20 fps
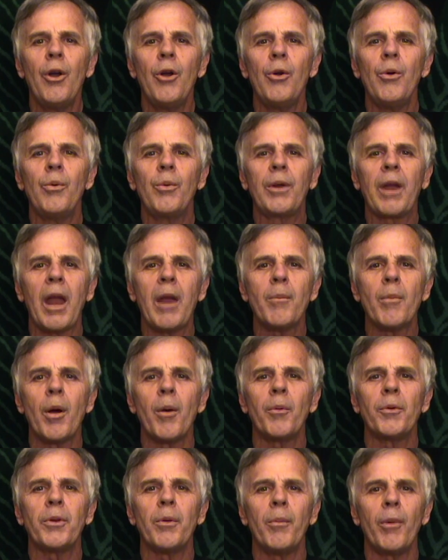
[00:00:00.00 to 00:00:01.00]
who came
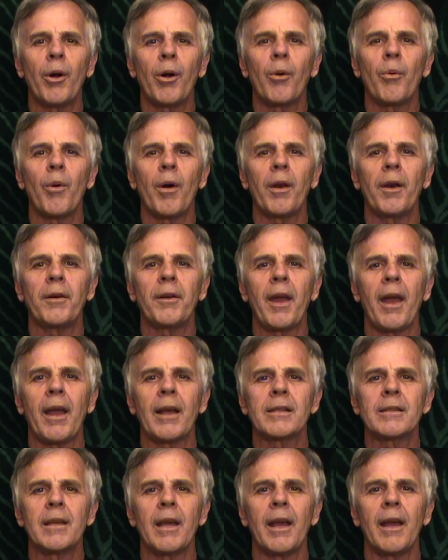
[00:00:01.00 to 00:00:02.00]
up with the Marijuana
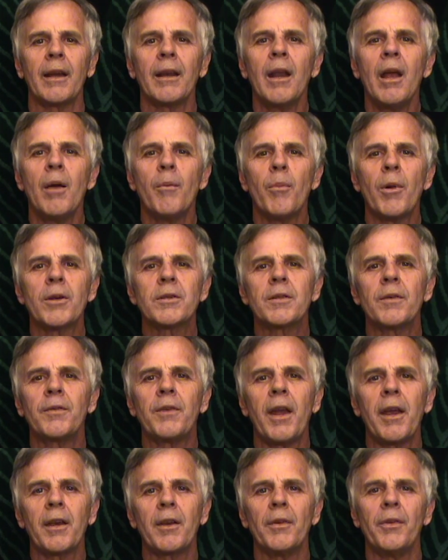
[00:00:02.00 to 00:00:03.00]
Tax Act must have
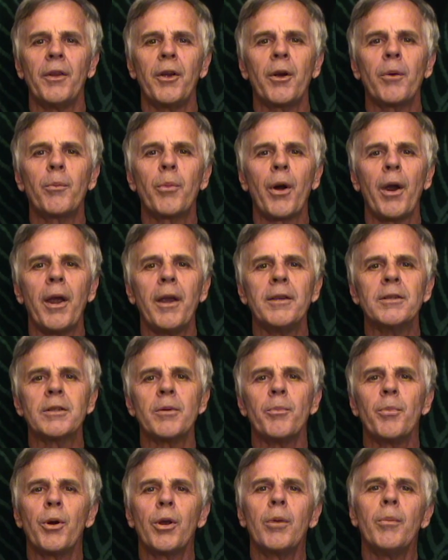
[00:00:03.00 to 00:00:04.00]
taken their
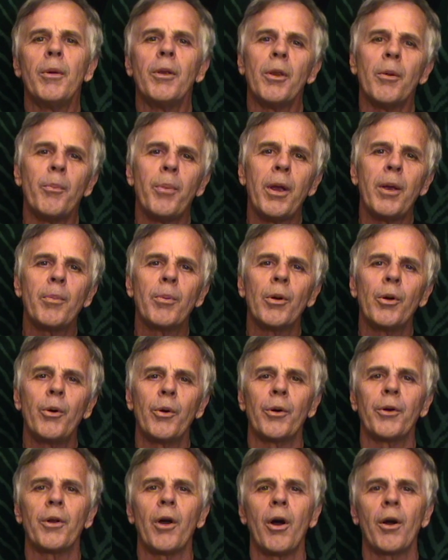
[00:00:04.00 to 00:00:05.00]
brains and put them in the people
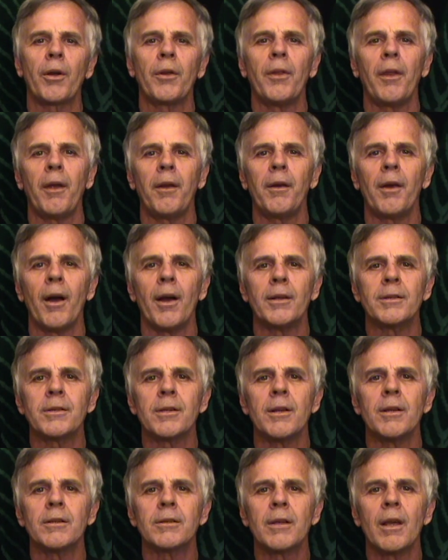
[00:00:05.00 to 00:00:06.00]
who are talking that
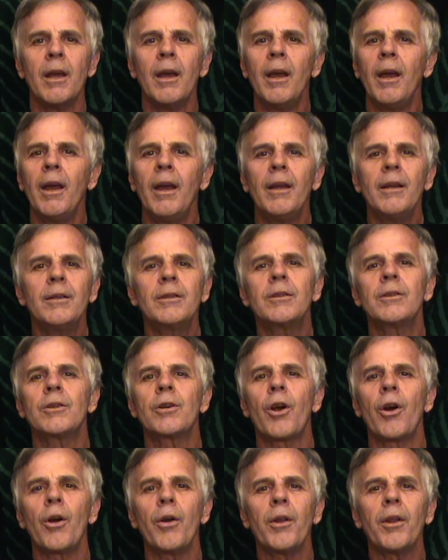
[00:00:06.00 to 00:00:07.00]
nonsense.
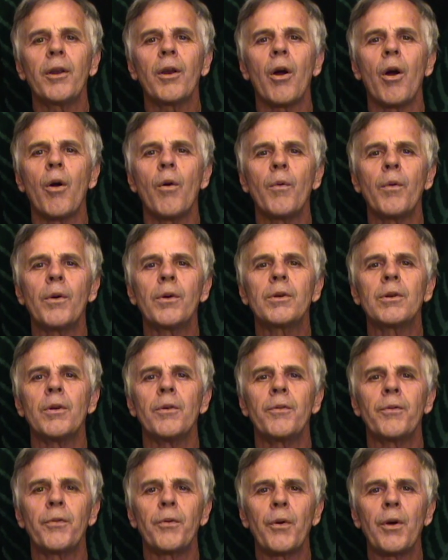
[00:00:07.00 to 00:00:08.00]
Turn it over
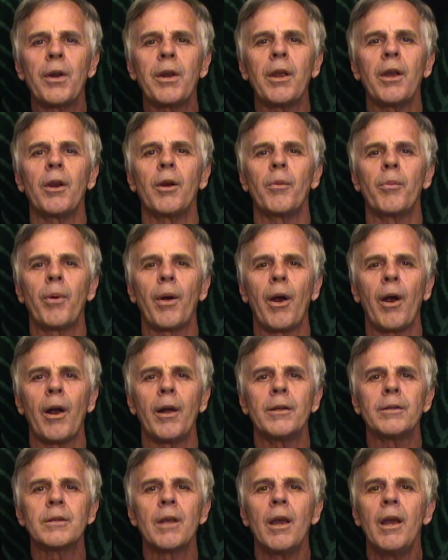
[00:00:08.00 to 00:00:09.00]
to free
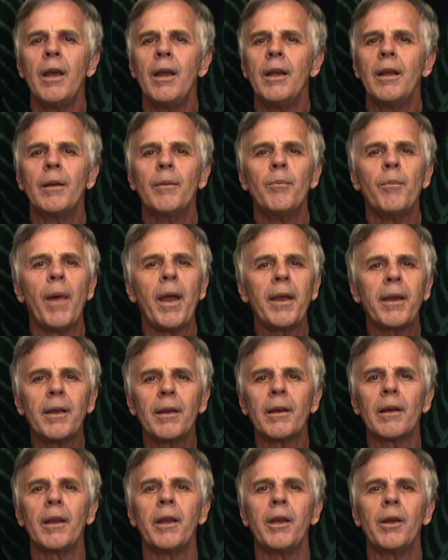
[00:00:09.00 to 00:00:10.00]
enterprise Make
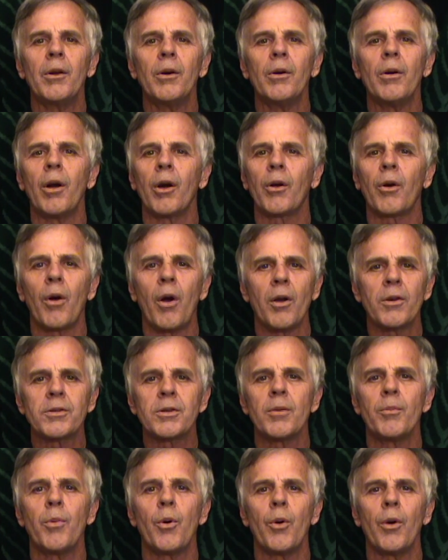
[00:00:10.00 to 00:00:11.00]
it legal
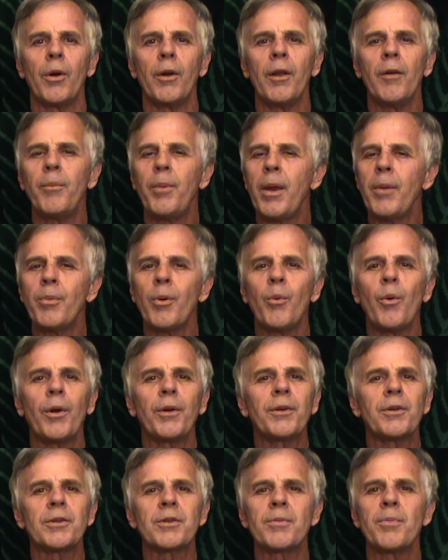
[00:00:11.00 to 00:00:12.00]
across the board. If people
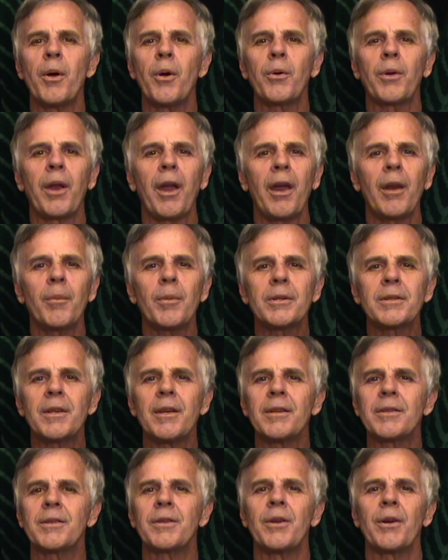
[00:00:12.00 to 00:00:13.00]
want to smoke cannabis,
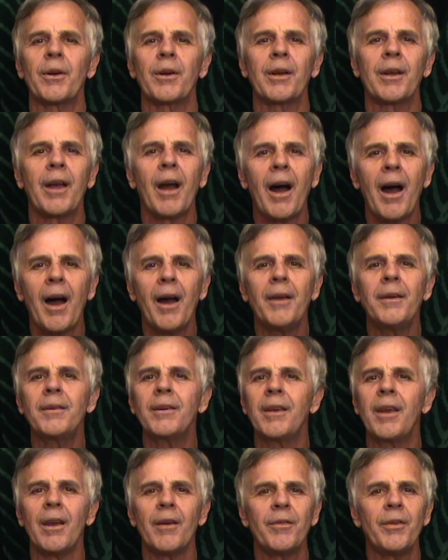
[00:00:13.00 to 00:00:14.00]
it's their
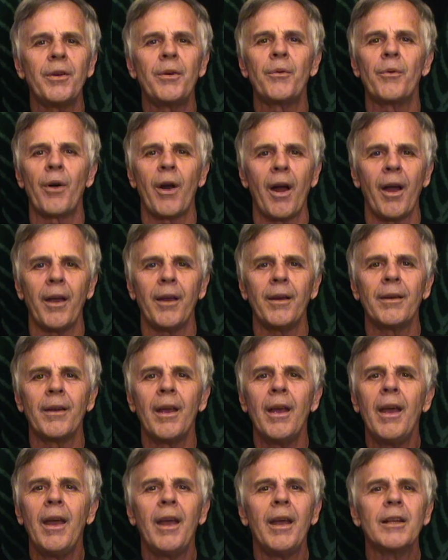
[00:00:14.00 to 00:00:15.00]
God given right.
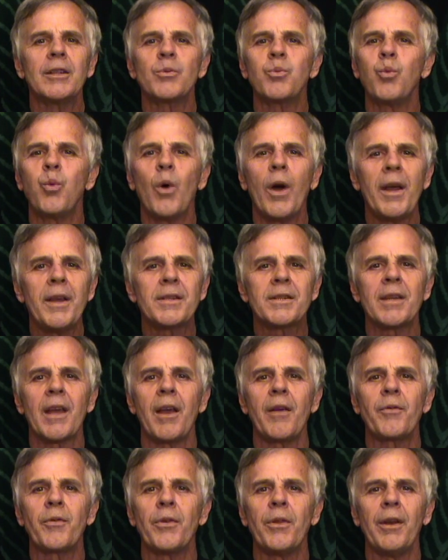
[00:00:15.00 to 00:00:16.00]
It's way
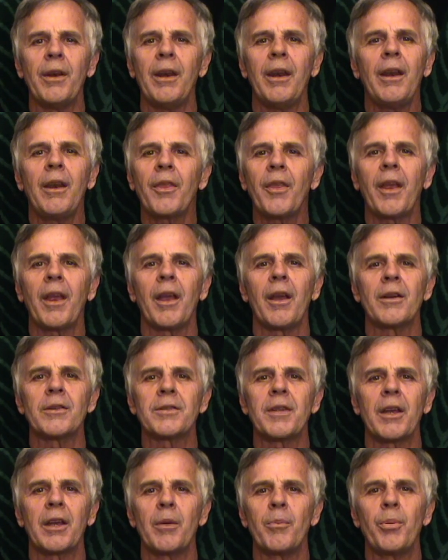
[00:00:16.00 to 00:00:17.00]
safer than anything
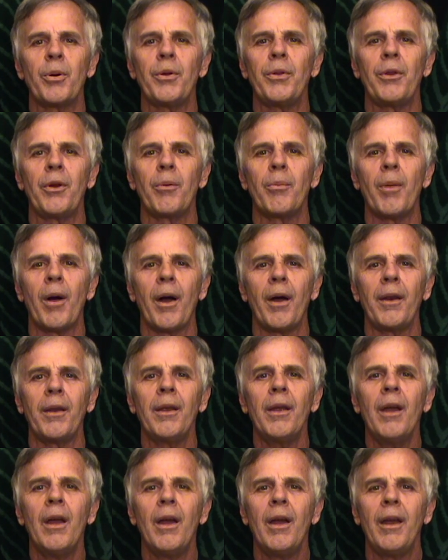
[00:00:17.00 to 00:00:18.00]
else they could put in their
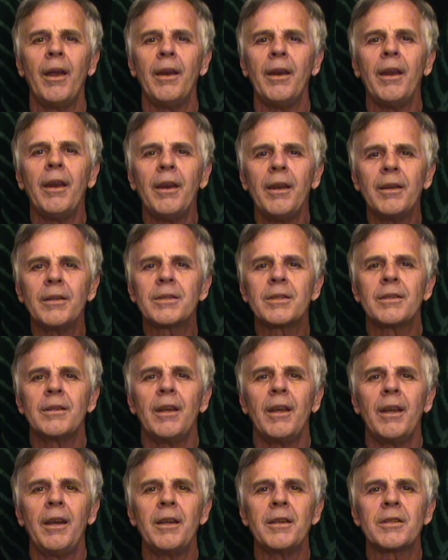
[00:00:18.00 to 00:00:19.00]
body in any,
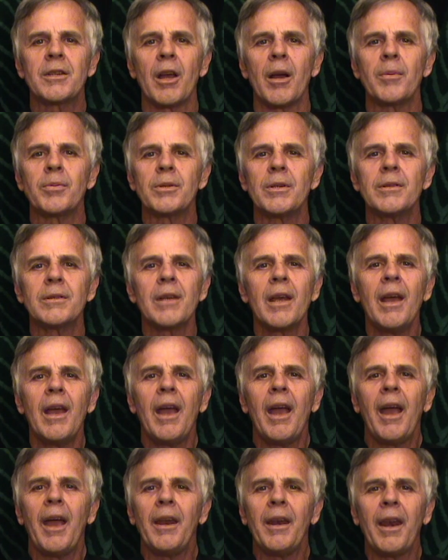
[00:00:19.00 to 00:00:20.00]
any substance.
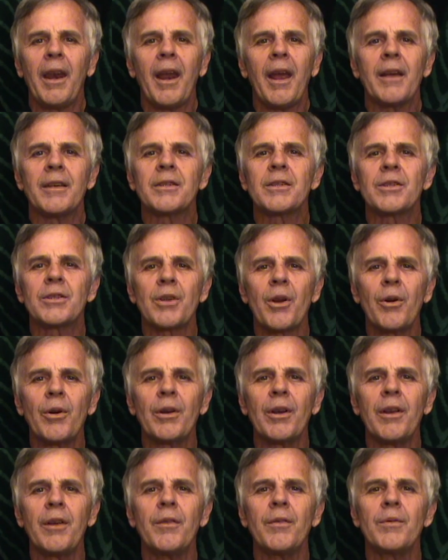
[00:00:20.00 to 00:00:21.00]
And it has
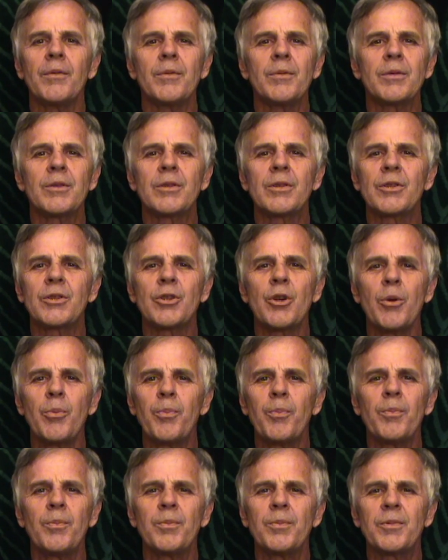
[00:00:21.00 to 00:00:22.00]
certainly
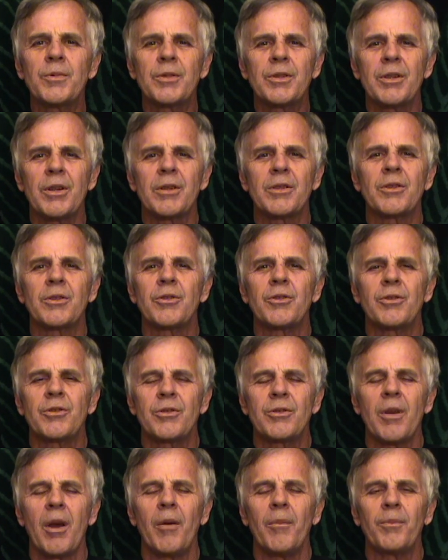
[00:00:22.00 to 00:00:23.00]
super, just
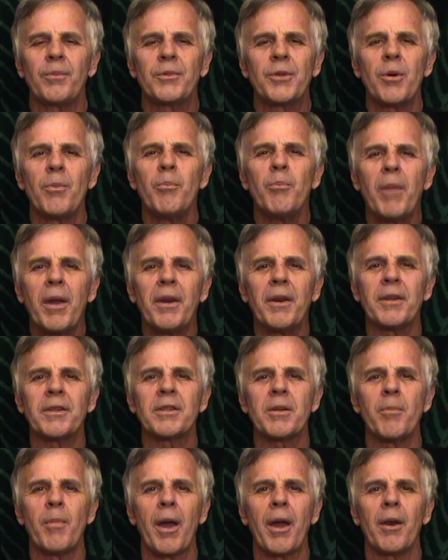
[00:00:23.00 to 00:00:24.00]
a
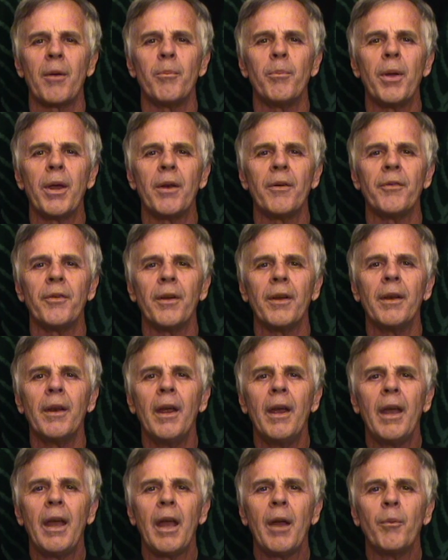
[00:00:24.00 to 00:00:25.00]
tremendous amount of benefit
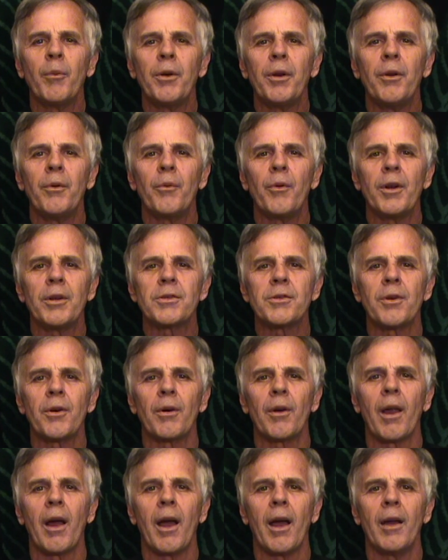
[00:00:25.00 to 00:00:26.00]
and would enrich
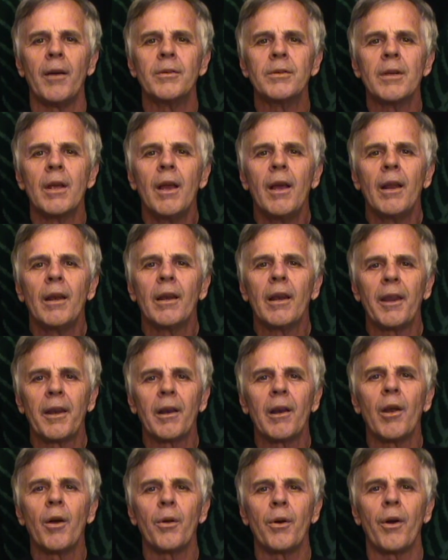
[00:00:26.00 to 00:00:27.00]
their lives,
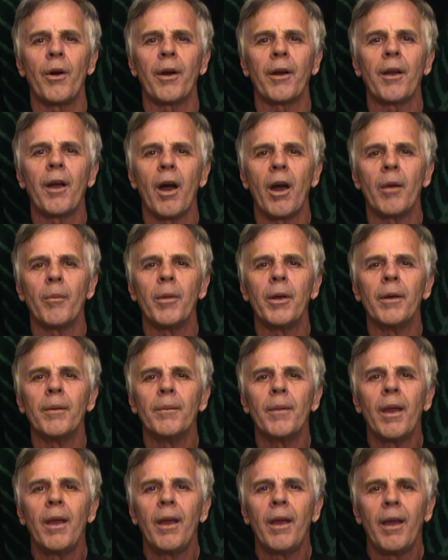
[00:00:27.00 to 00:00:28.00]
let alone our economy.
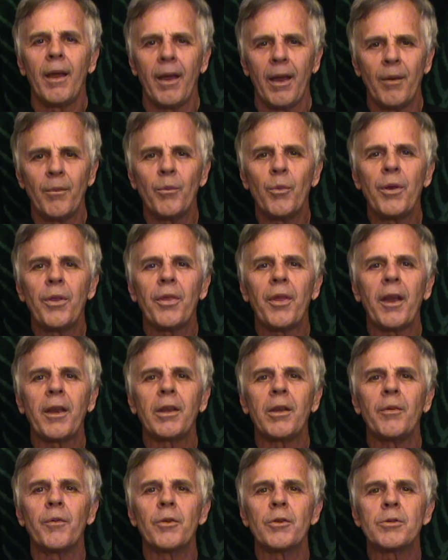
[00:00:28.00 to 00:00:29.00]
And we
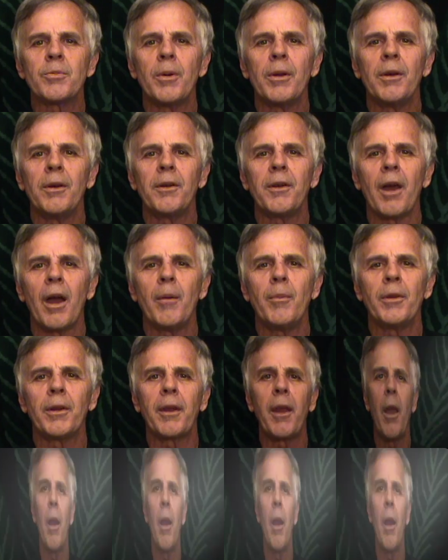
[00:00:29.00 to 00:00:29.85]
thank you for spending time in the